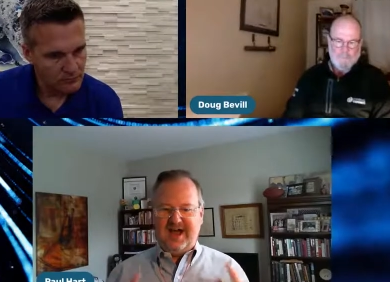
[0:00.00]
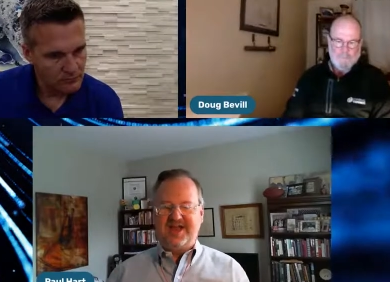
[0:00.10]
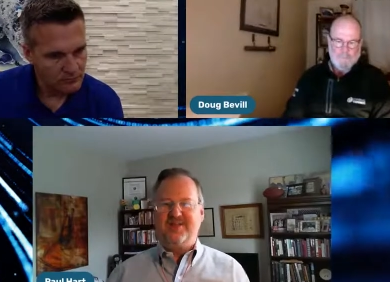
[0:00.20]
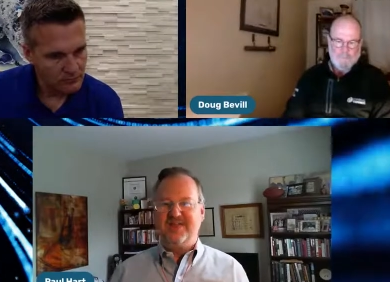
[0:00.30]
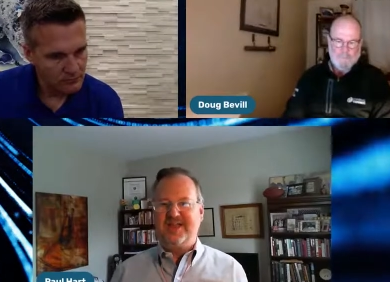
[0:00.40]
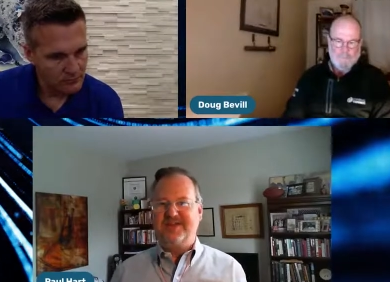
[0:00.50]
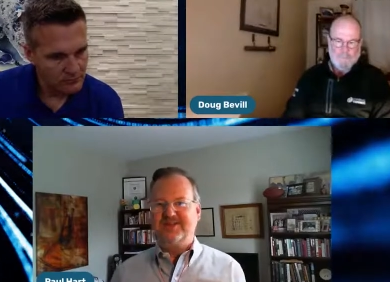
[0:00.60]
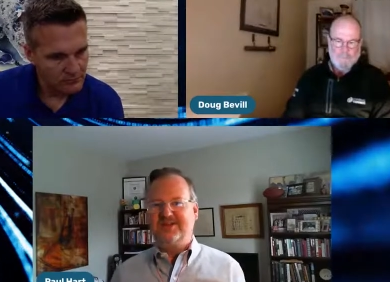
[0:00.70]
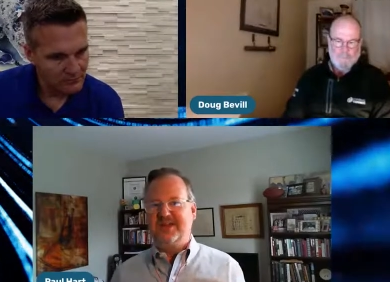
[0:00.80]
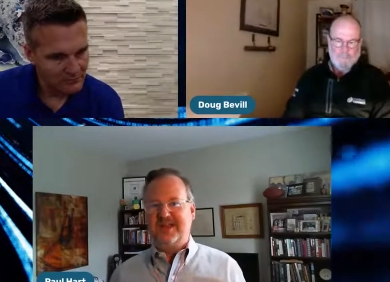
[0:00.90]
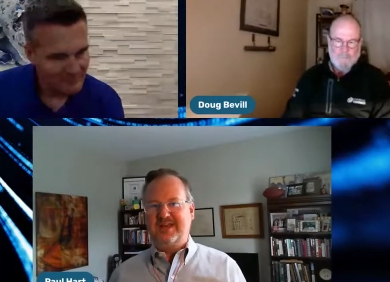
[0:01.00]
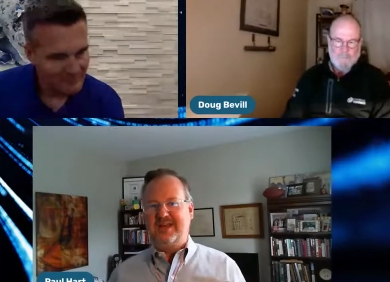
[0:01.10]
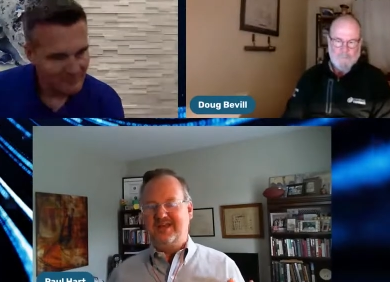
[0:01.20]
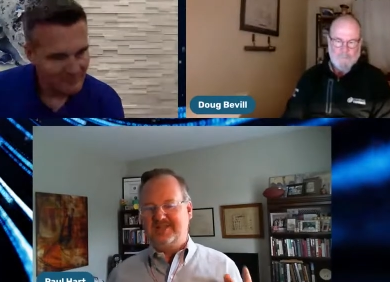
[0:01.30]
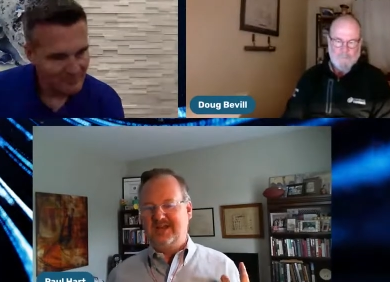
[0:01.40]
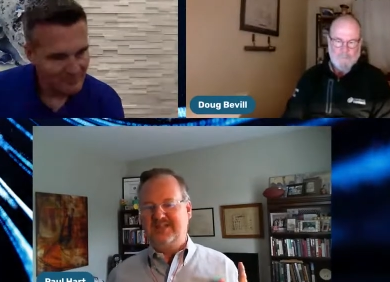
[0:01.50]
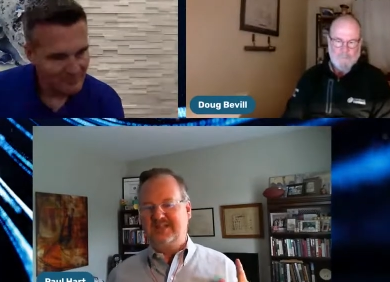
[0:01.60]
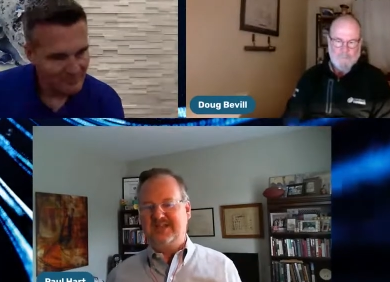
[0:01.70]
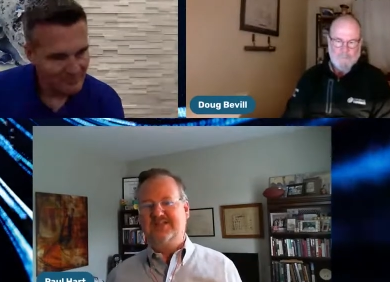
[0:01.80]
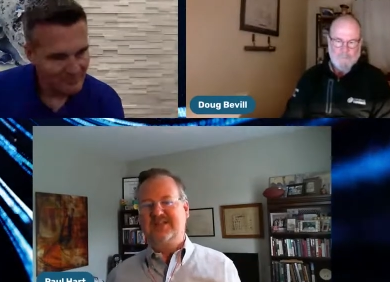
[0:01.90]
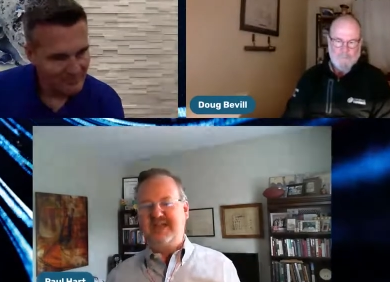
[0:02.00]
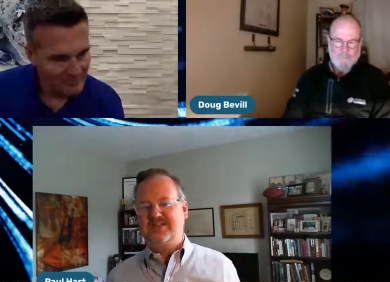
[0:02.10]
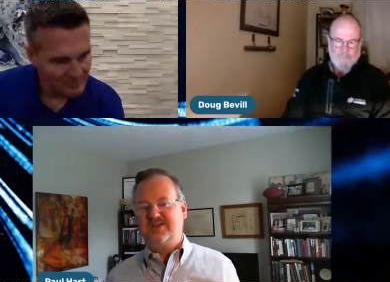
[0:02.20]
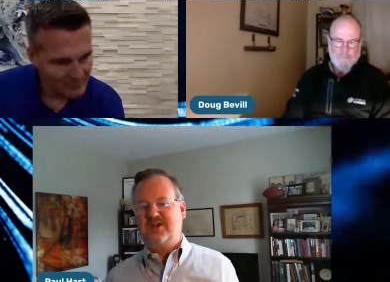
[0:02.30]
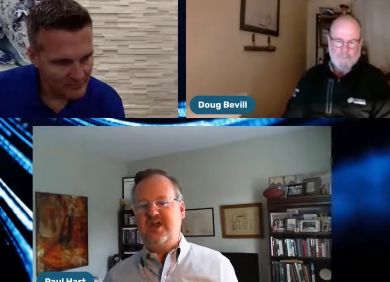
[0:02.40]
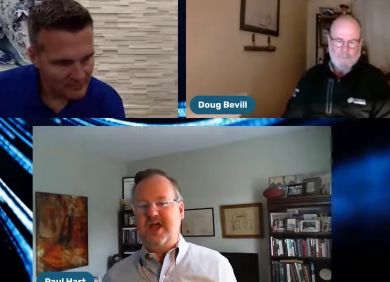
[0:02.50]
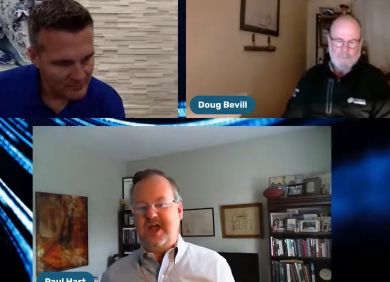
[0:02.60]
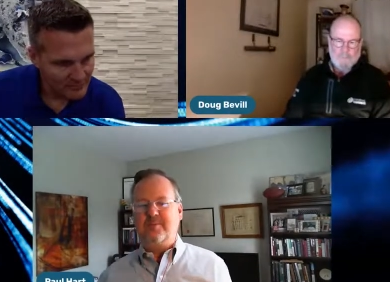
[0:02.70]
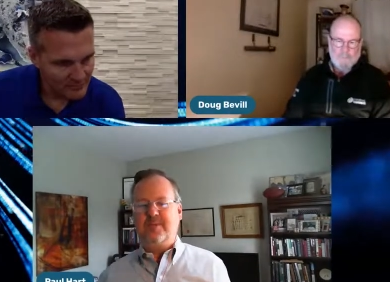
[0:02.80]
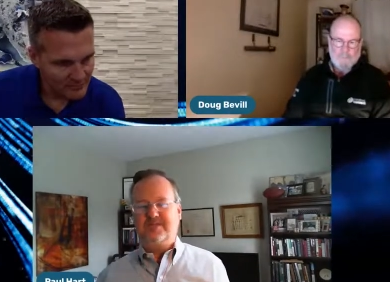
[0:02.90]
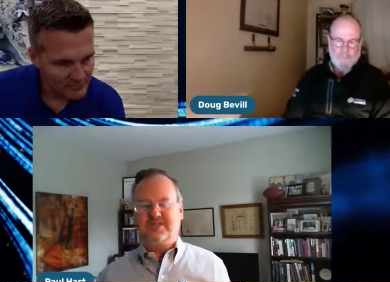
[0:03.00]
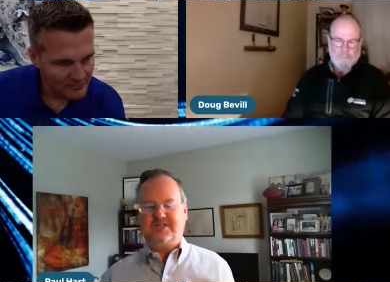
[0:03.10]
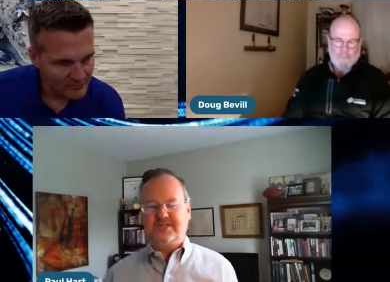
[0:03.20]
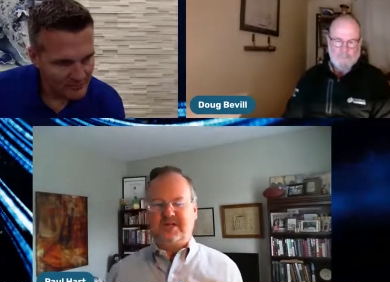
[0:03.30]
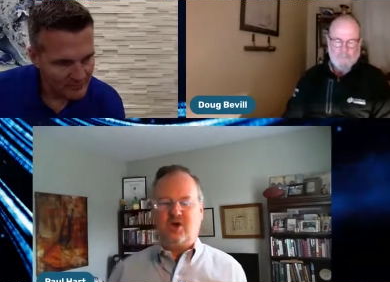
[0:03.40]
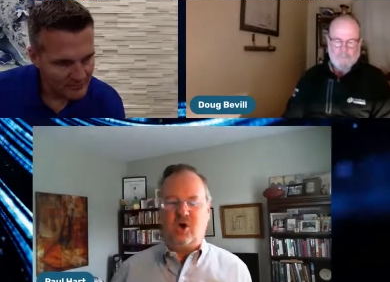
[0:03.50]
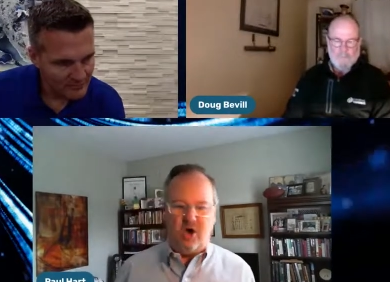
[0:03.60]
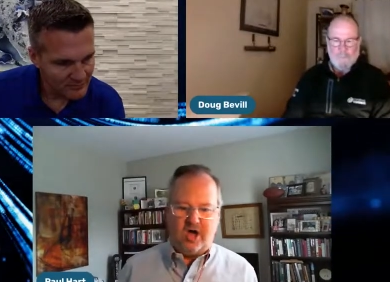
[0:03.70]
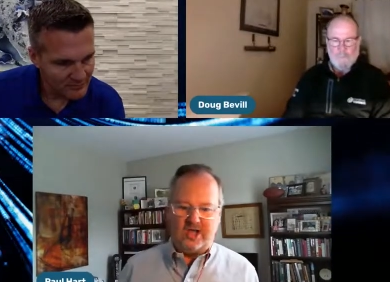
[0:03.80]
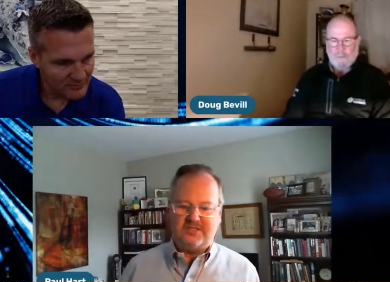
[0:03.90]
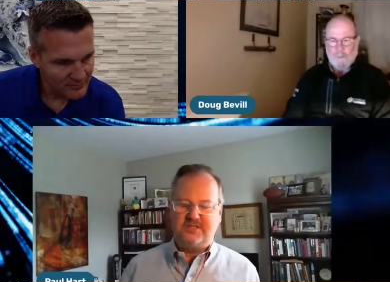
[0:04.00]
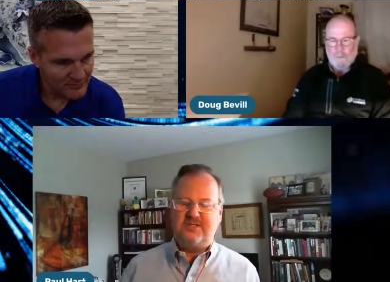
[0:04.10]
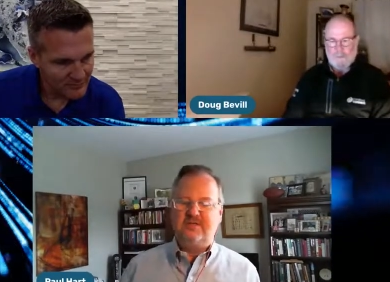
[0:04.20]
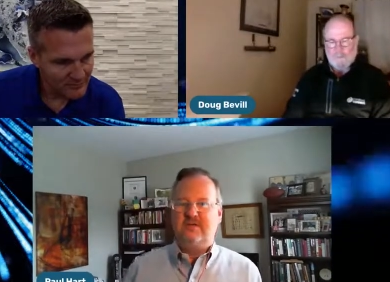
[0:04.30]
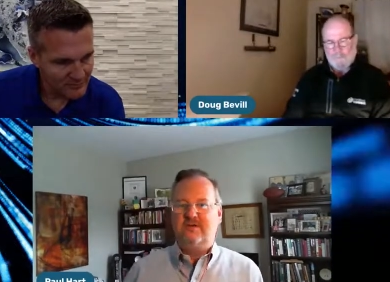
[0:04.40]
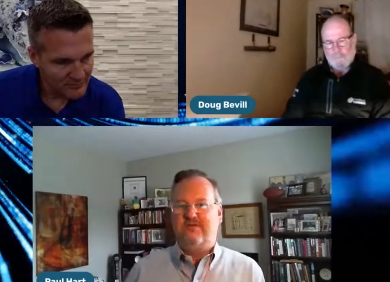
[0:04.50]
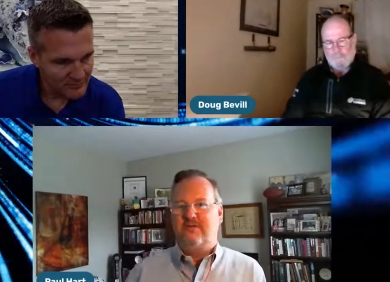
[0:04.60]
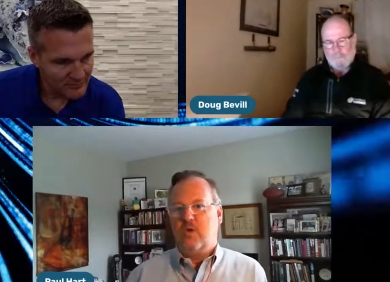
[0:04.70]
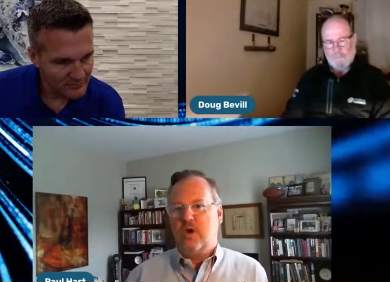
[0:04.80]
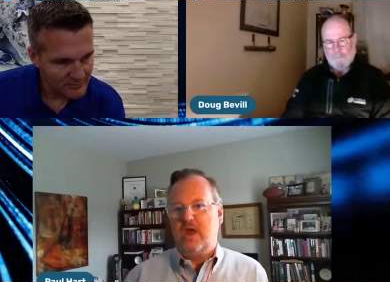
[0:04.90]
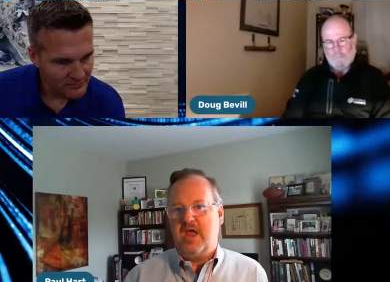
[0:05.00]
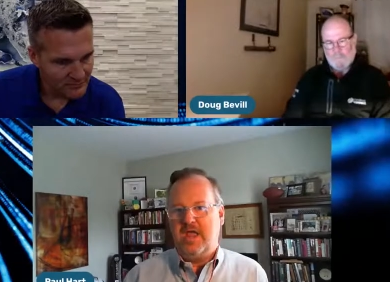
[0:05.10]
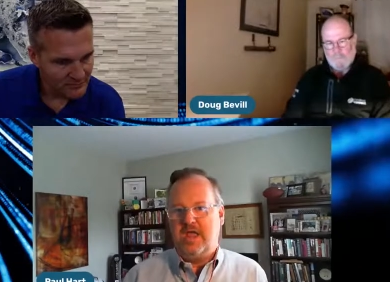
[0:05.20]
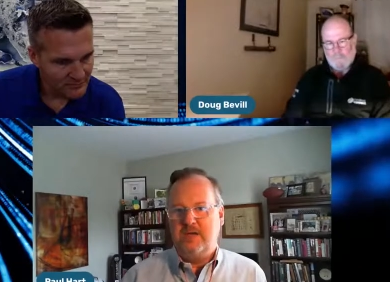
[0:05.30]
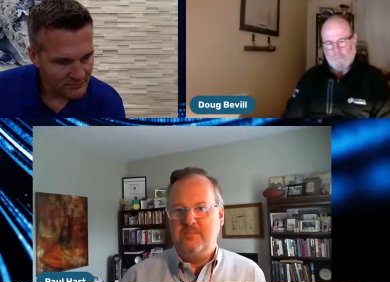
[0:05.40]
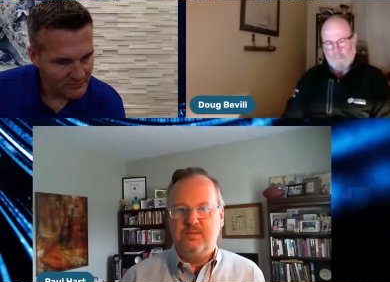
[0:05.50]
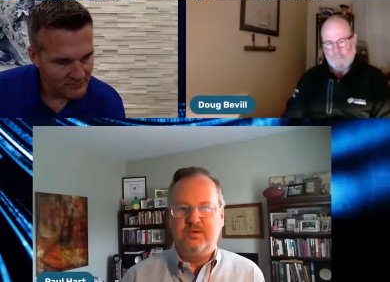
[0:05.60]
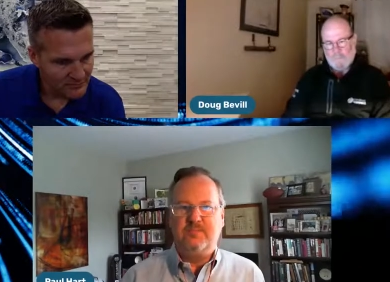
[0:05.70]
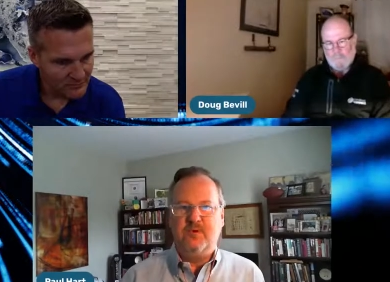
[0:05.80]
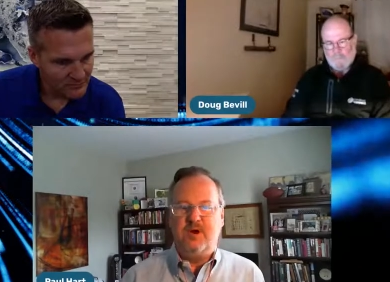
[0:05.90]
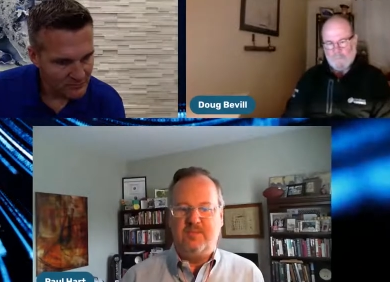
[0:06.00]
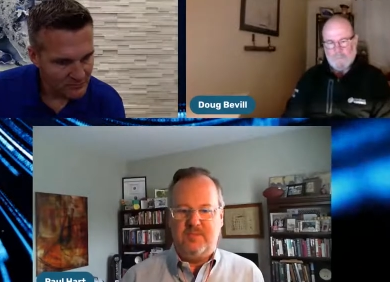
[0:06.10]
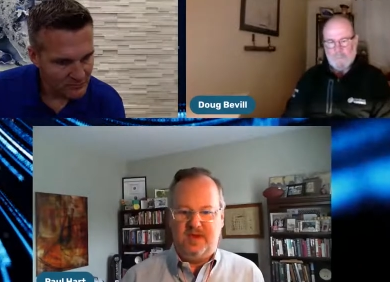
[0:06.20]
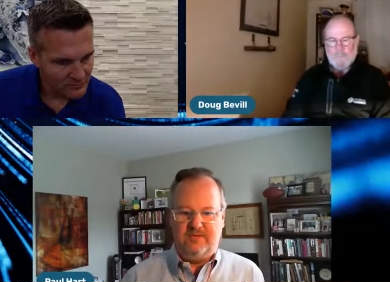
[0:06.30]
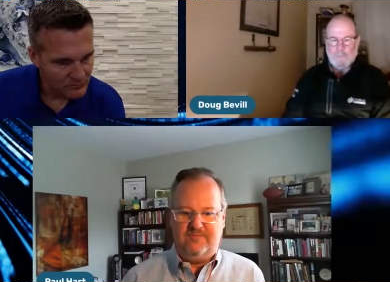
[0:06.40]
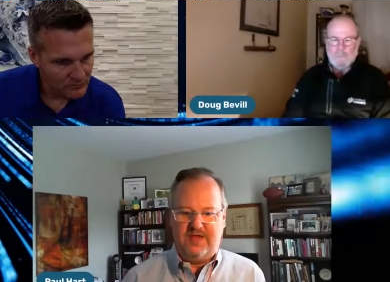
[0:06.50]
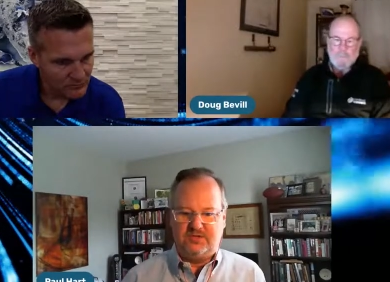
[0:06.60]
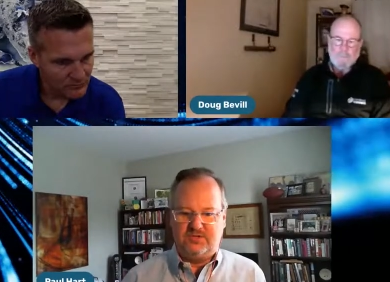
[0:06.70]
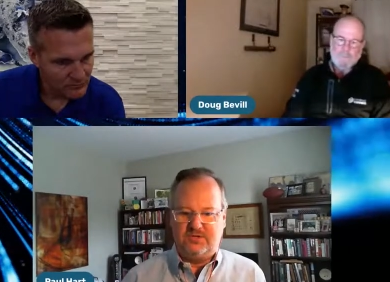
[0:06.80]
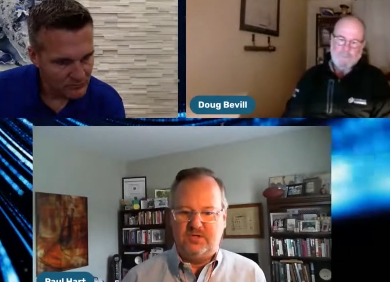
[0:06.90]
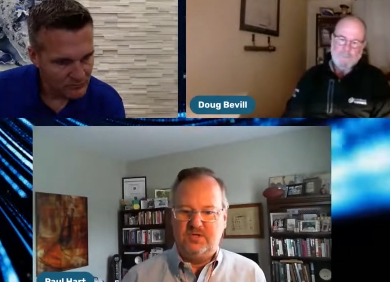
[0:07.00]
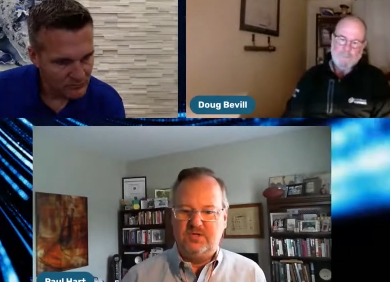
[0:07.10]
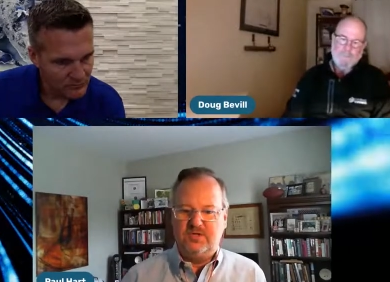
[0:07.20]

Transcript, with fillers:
Speaker 1: I know the answer. And, and Doug, tell us the answer. How much does it cost for a building product manufacturer